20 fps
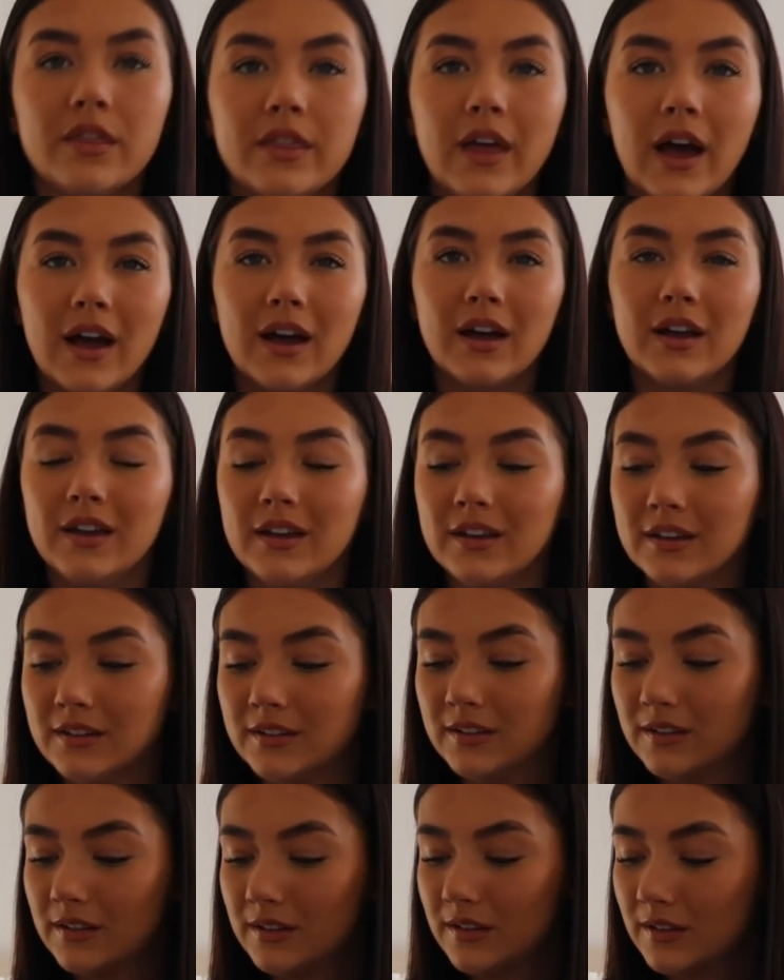That
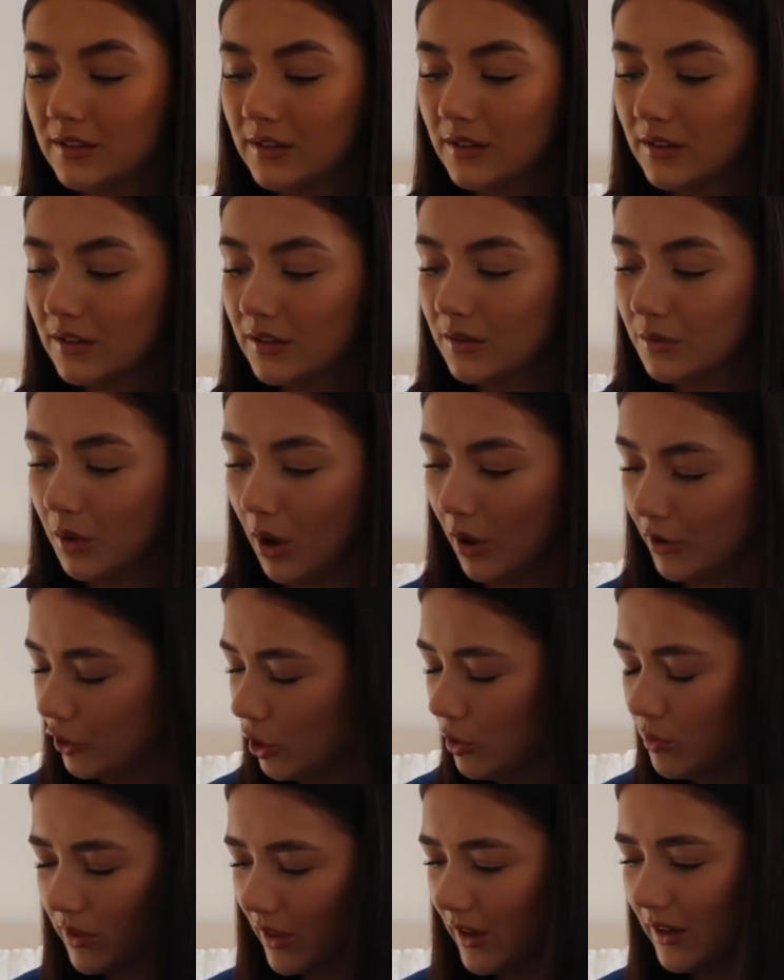is... Well, I
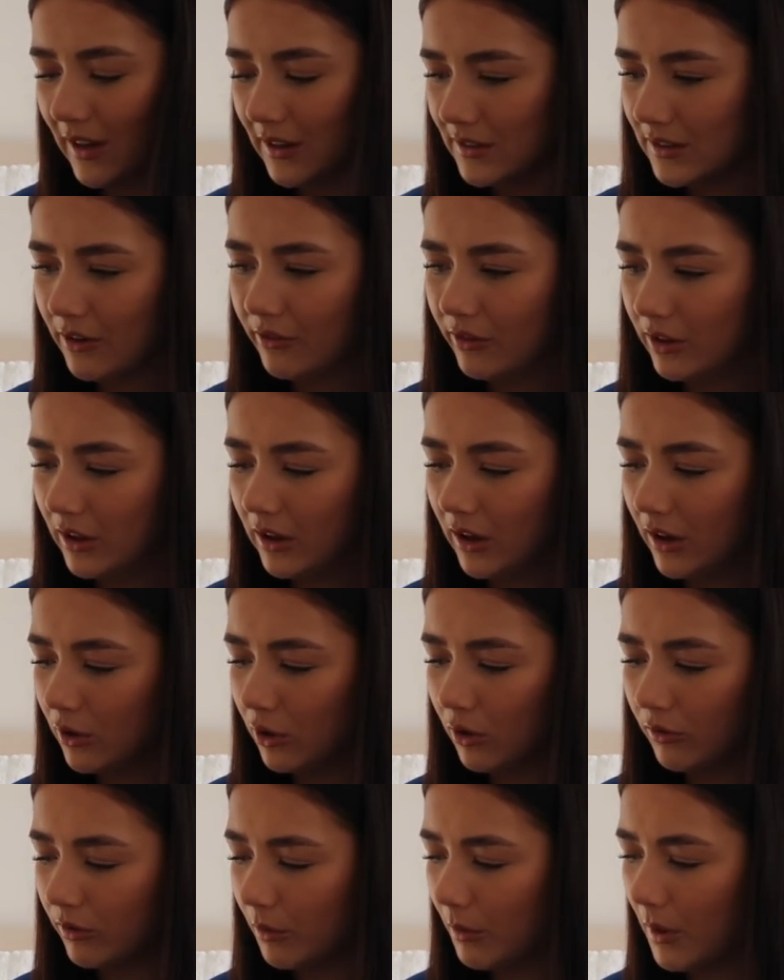don't think that's everything I
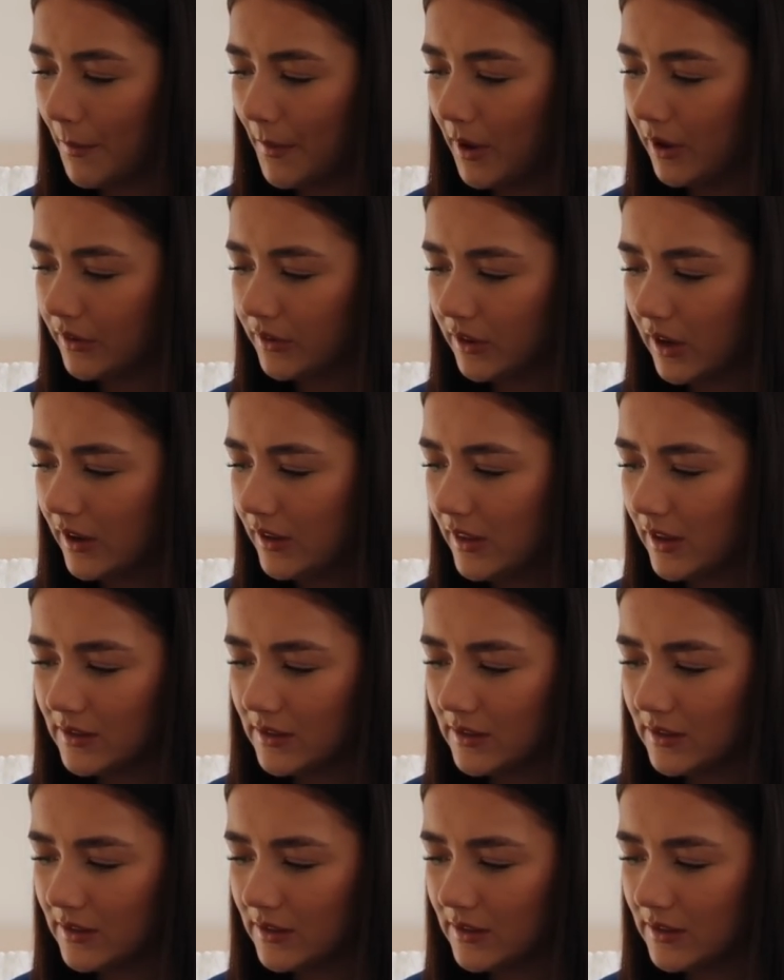got for my birthday.